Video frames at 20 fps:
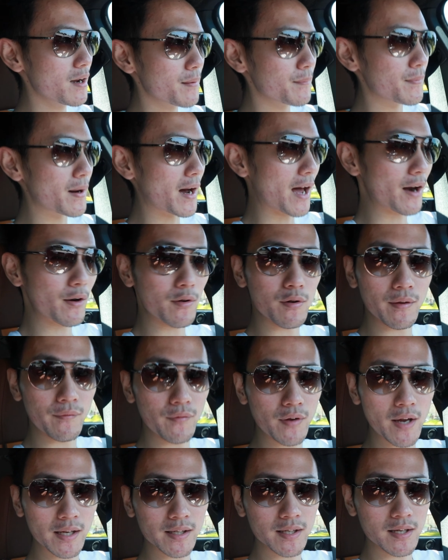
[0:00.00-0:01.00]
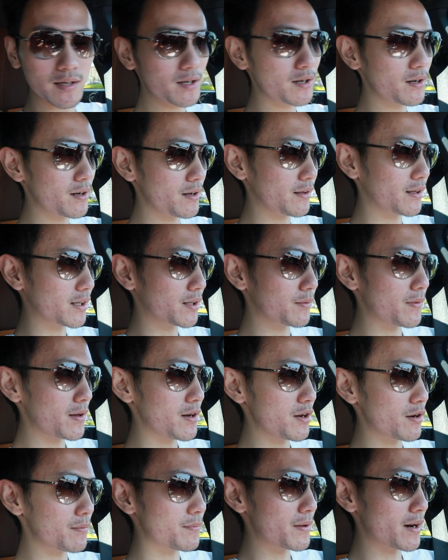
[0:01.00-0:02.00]
But I don't know if you guys can hear it in this
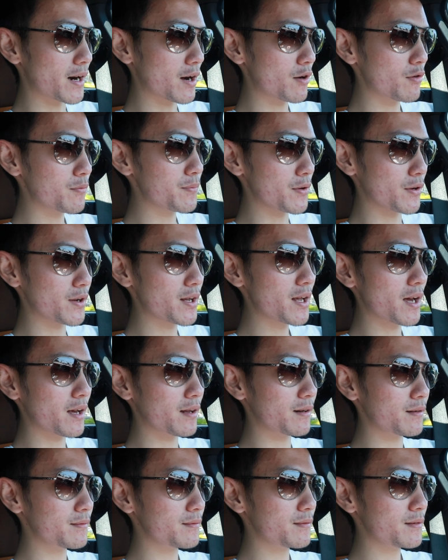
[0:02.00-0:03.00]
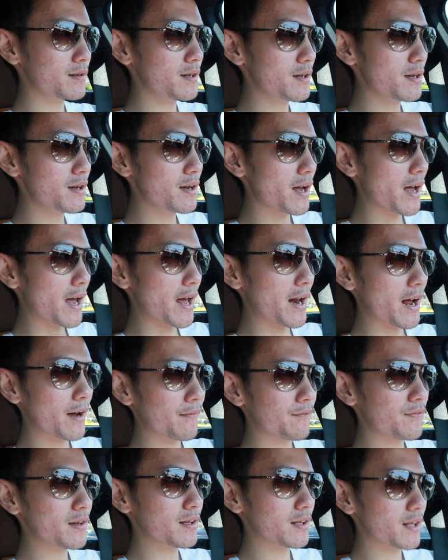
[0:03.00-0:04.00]
video, but I hope you can. And I
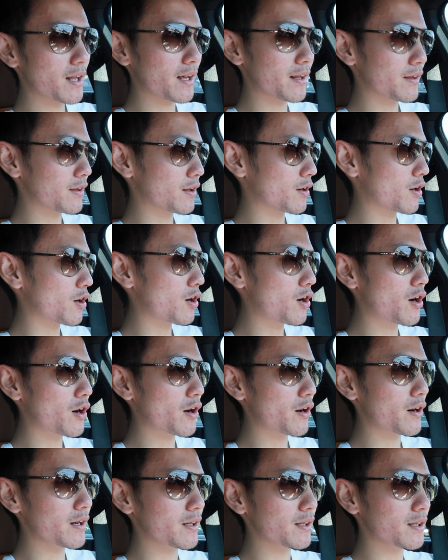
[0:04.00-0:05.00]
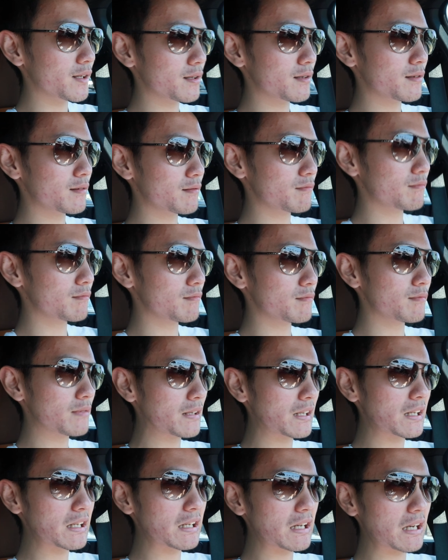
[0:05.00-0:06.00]
feel that the car is
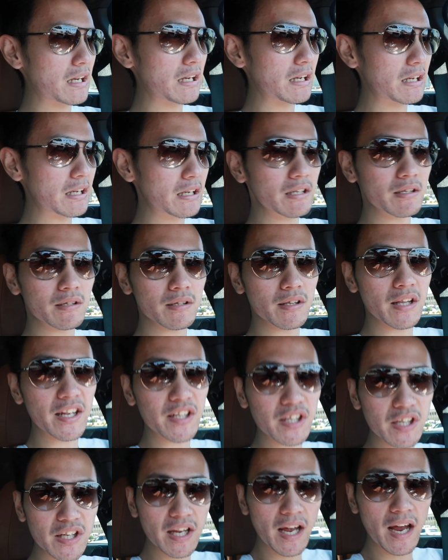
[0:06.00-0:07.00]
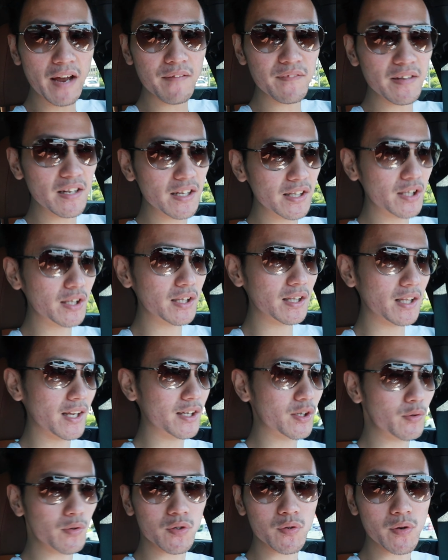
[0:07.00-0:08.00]
it's
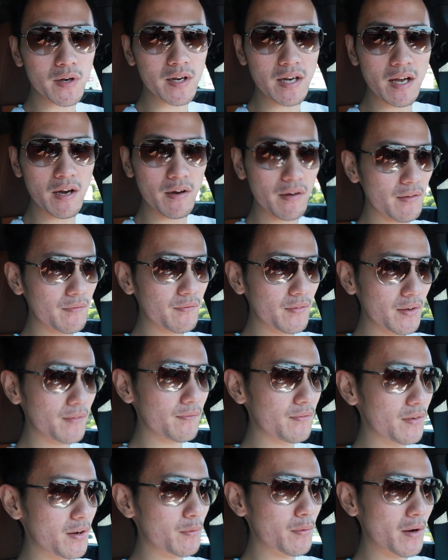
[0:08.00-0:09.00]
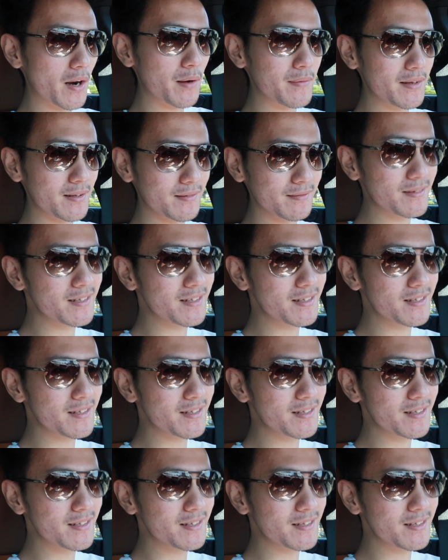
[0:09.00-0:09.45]
less restrained now, if you know what I mean.